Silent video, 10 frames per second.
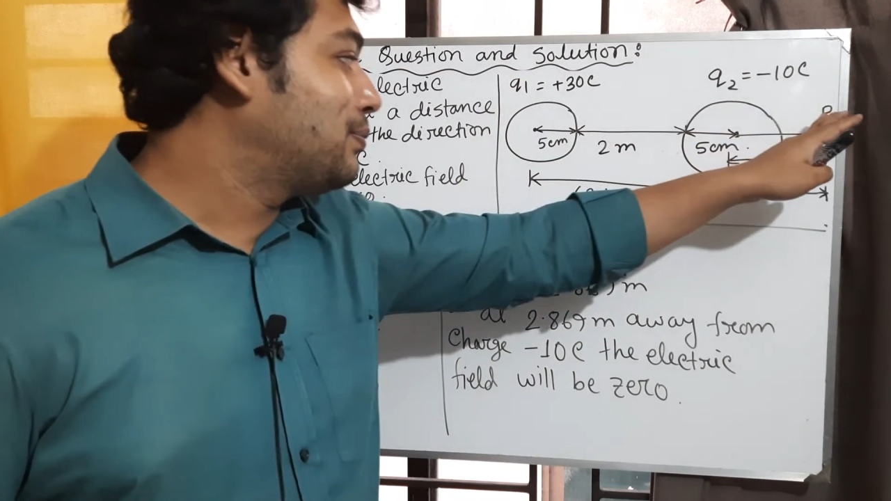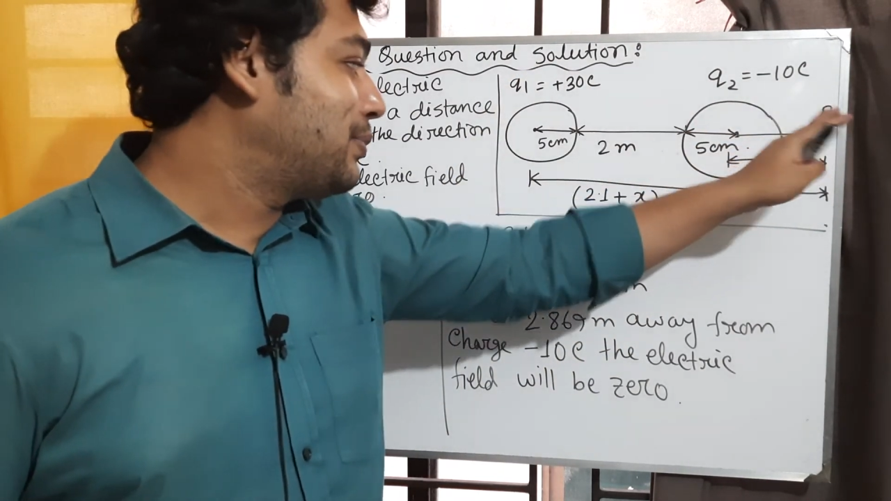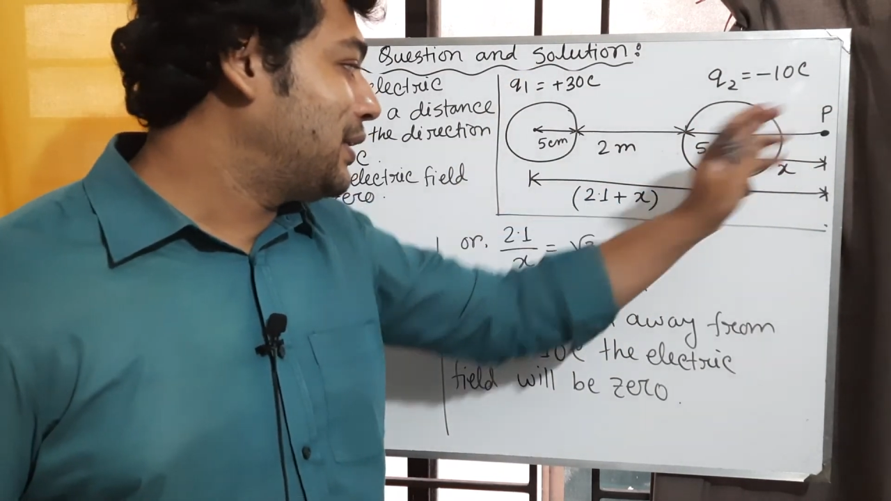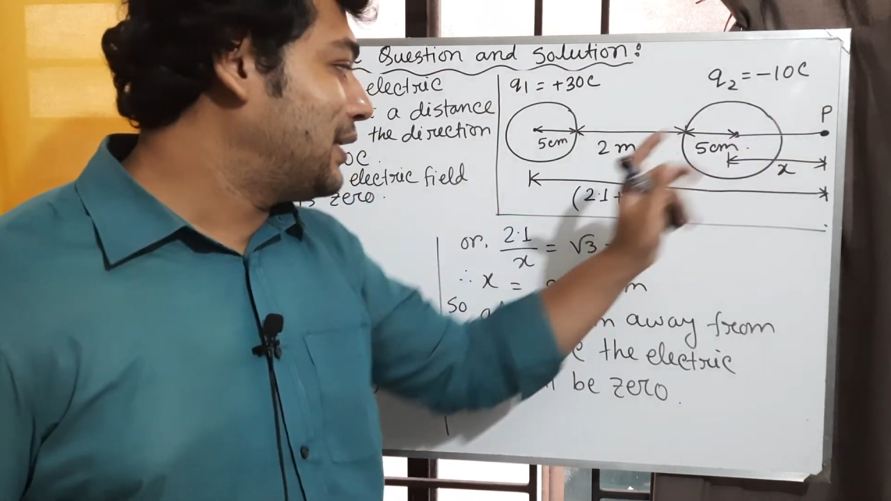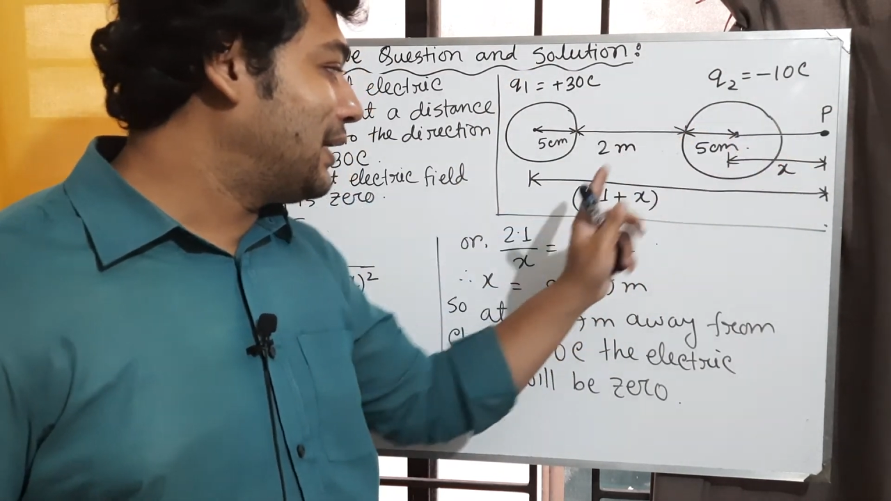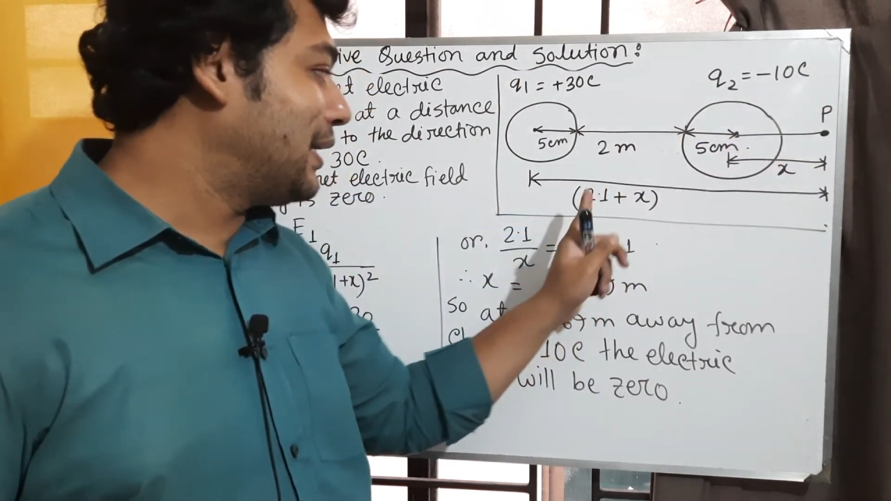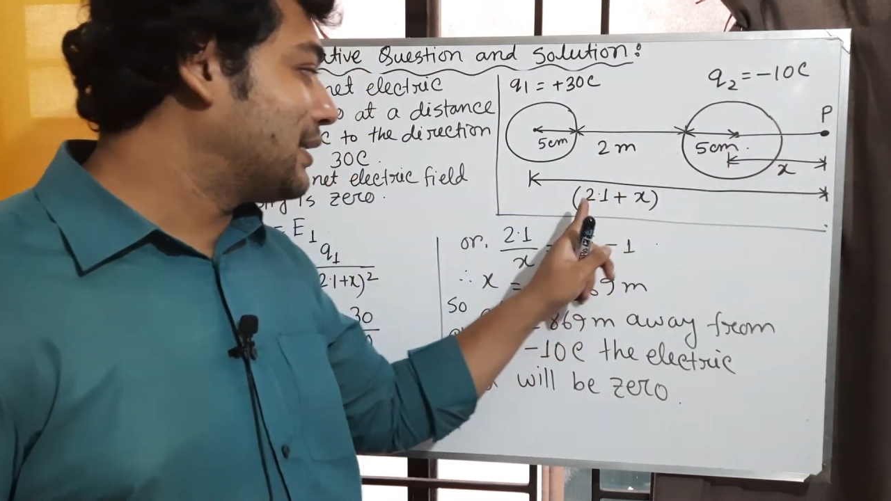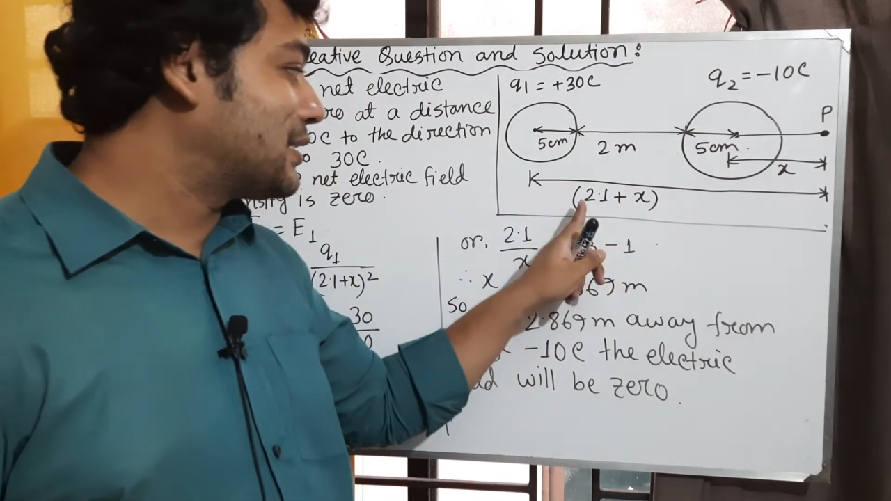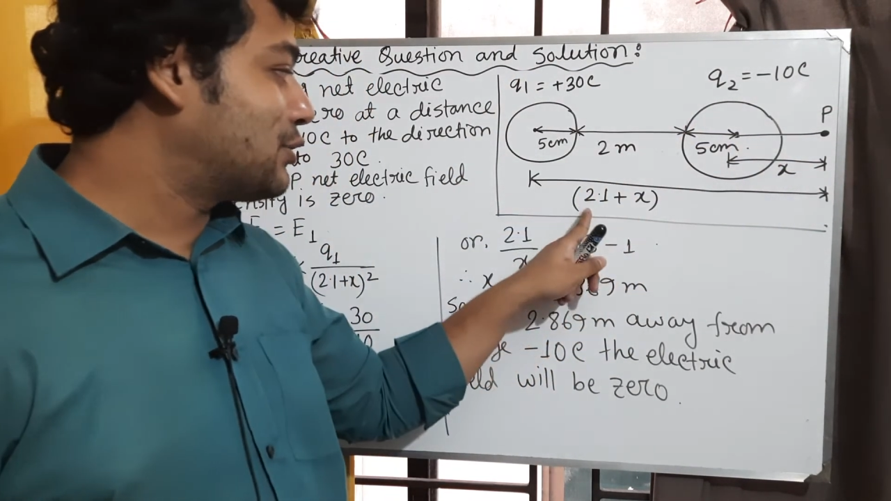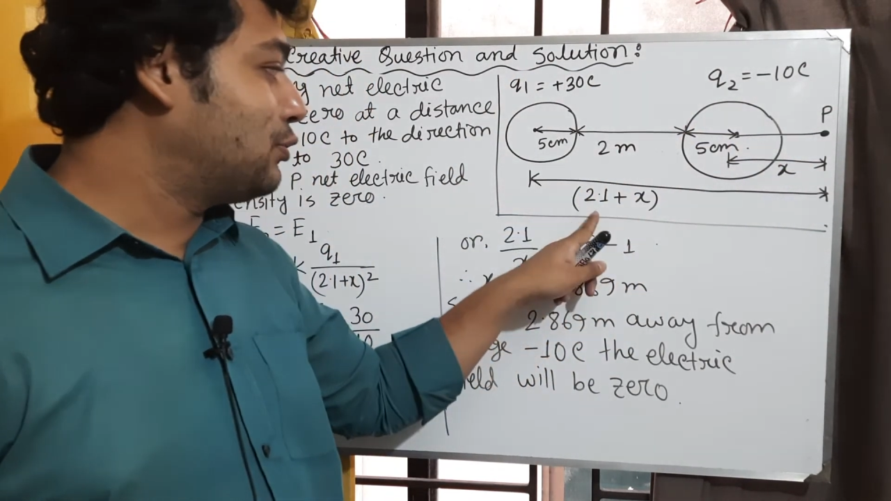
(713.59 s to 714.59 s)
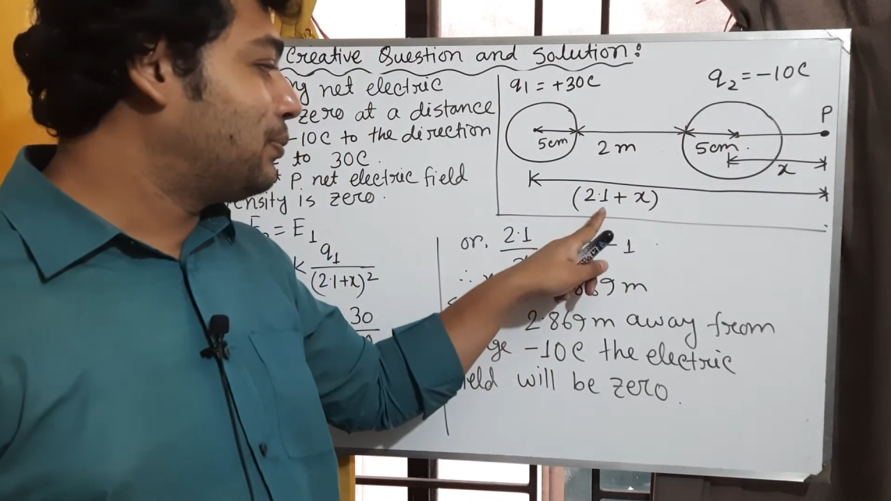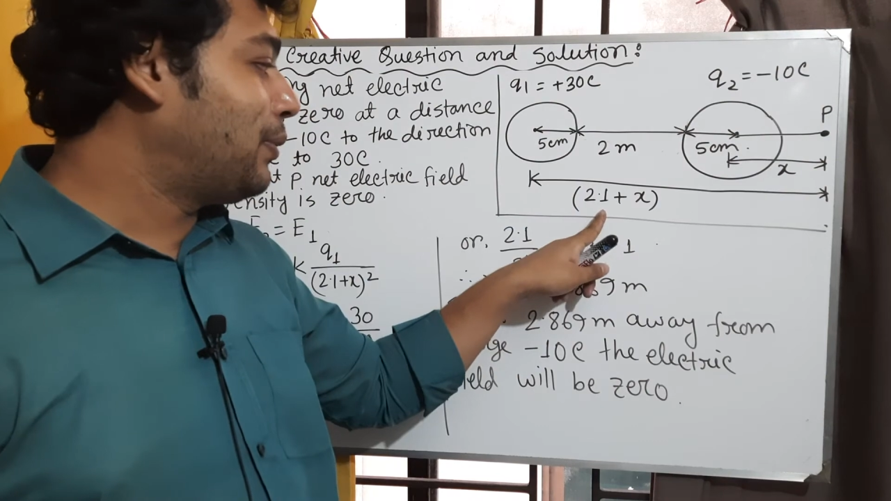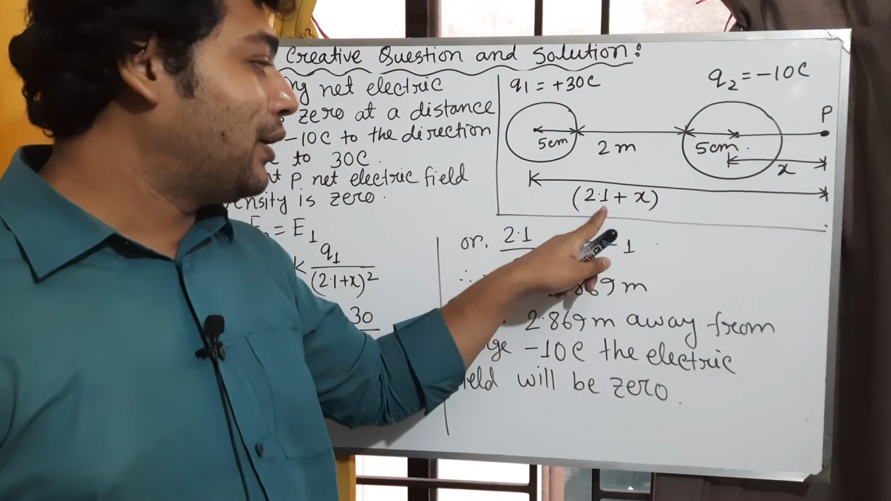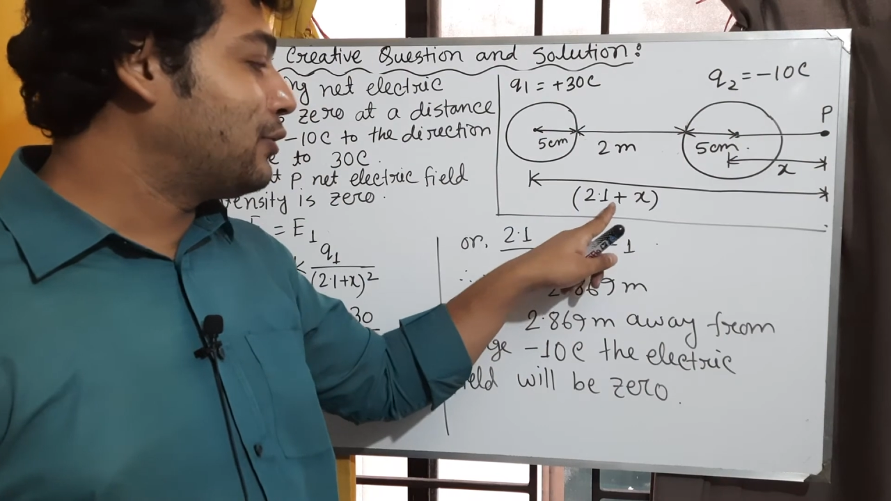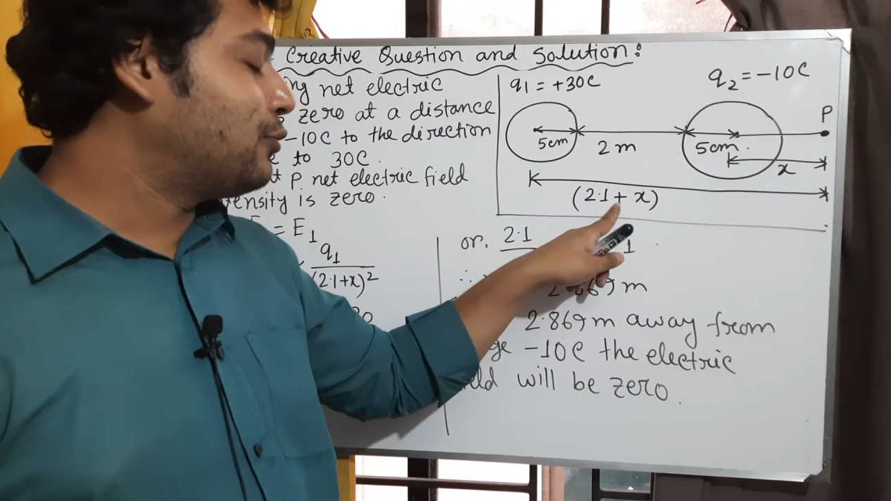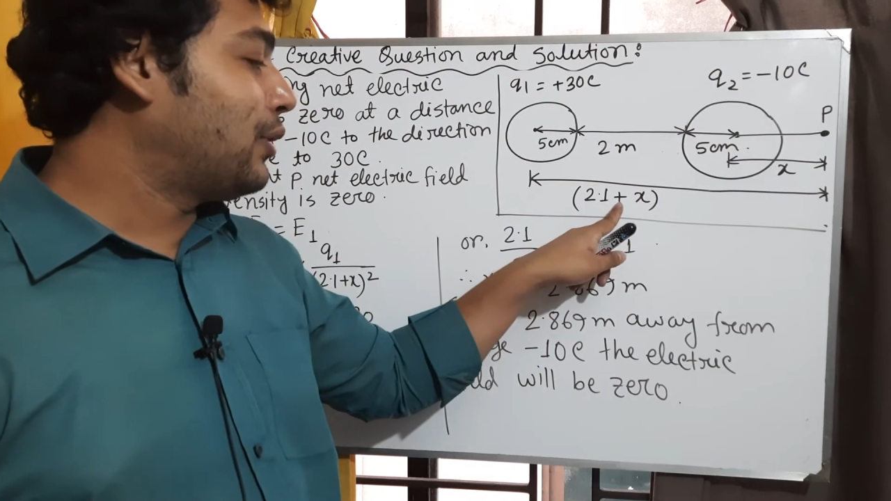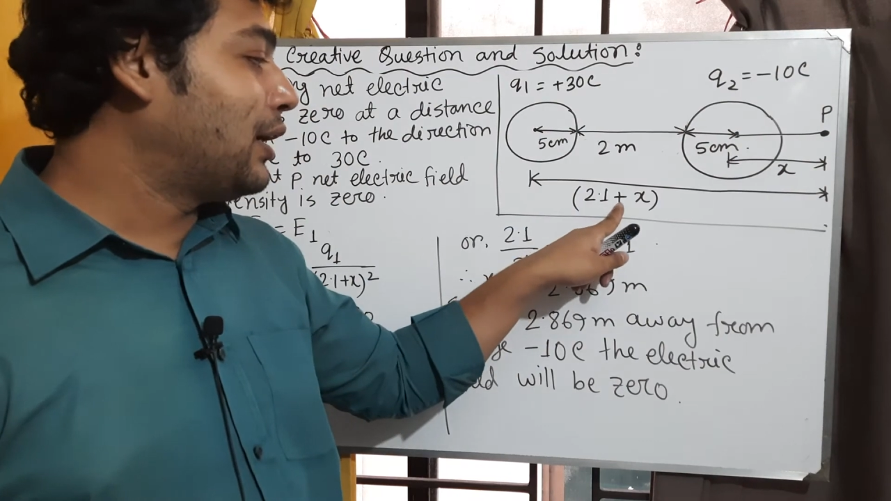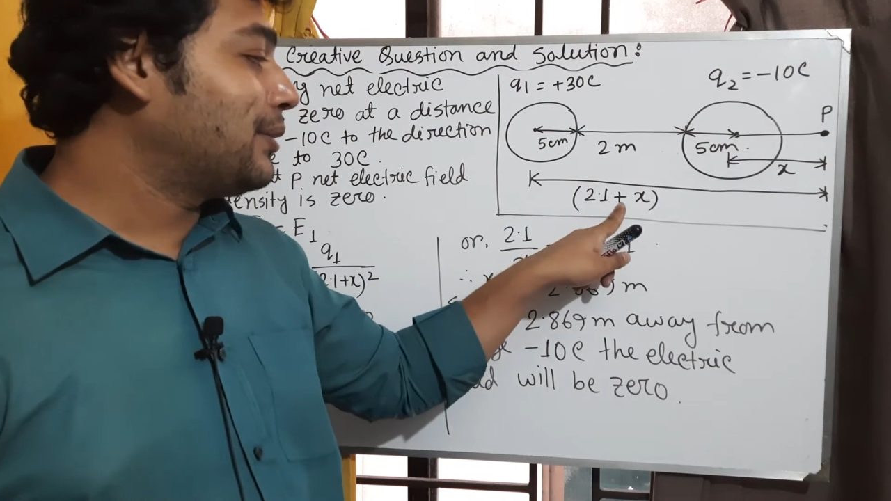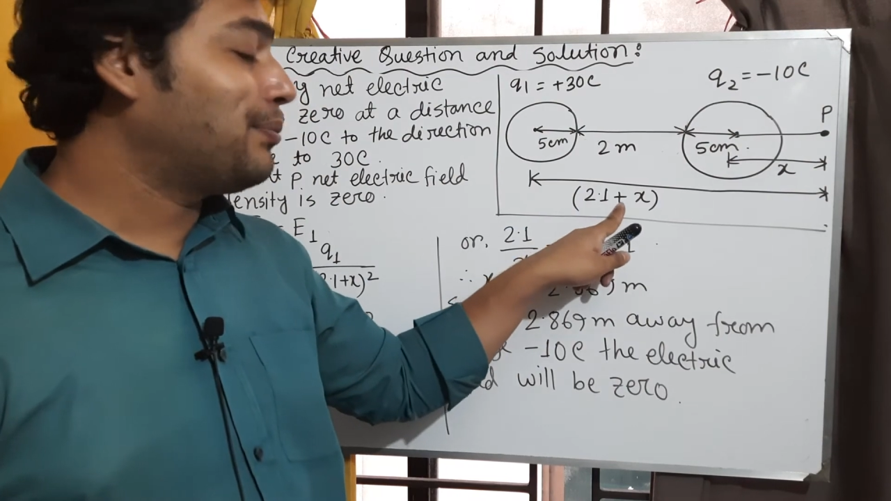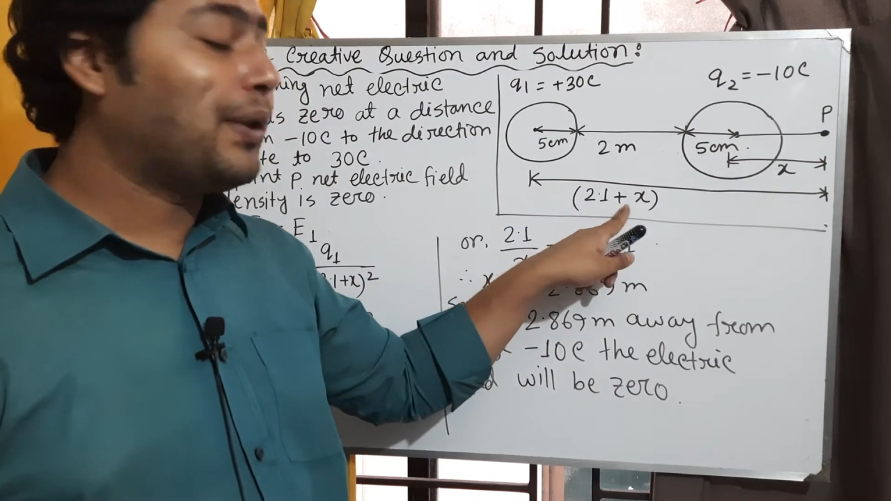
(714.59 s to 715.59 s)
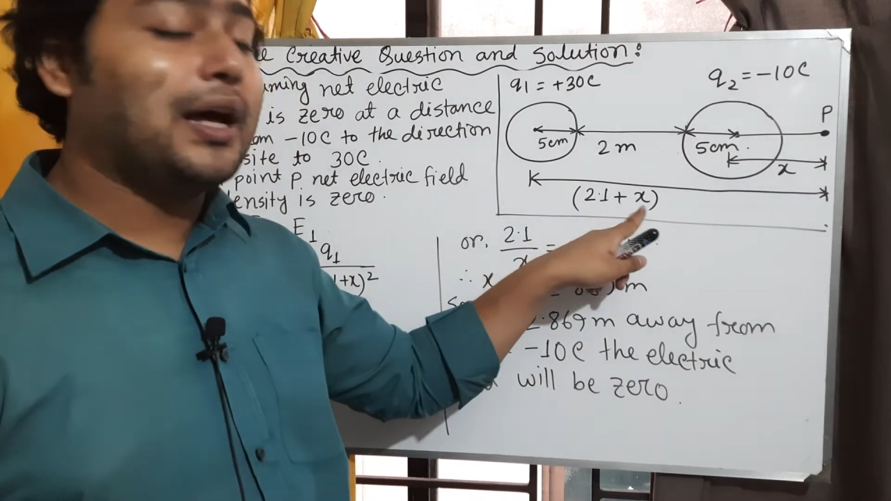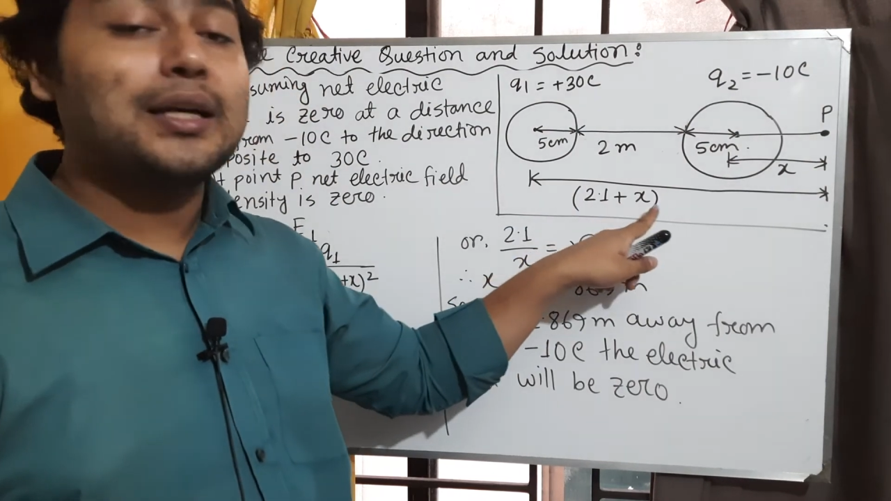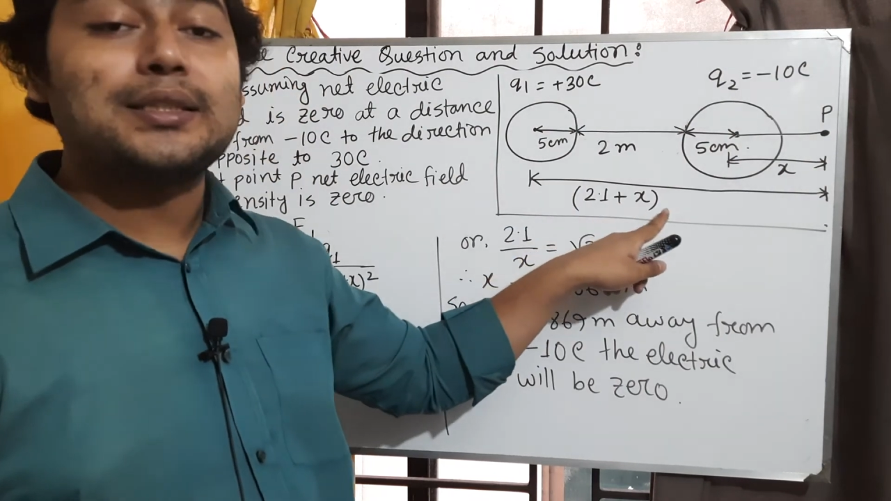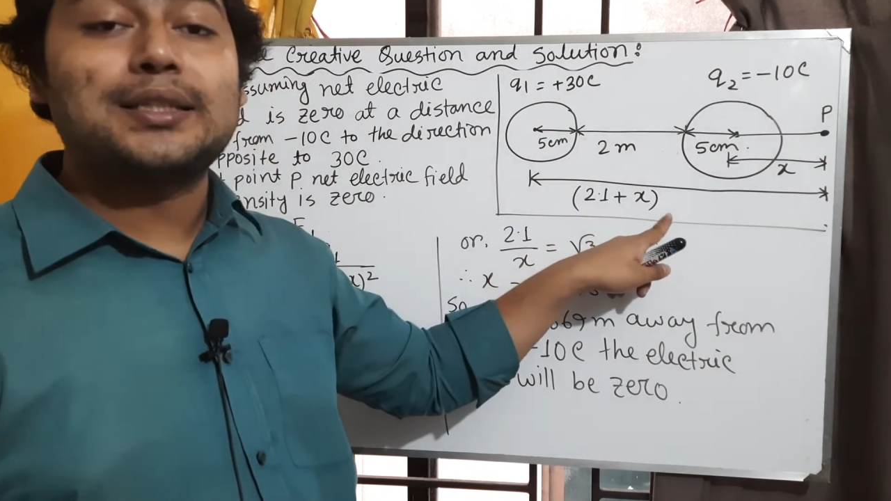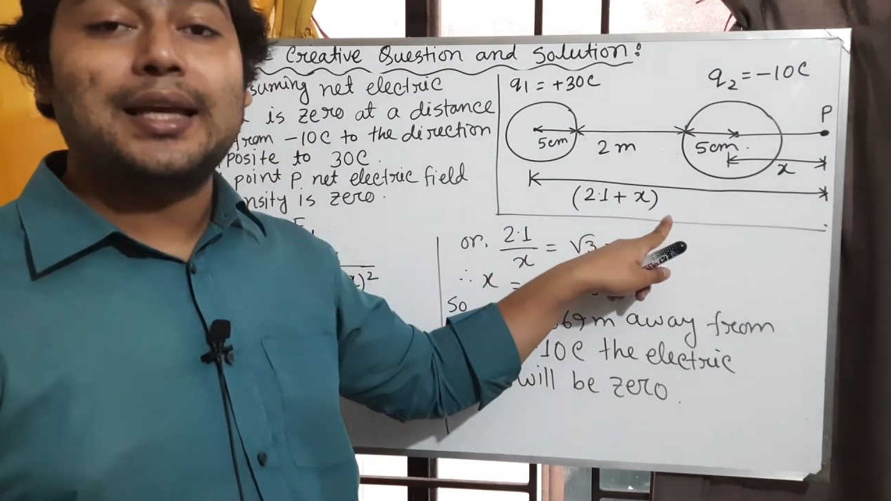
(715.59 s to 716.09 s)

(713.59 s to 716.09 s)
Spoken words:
P is 2.1 plus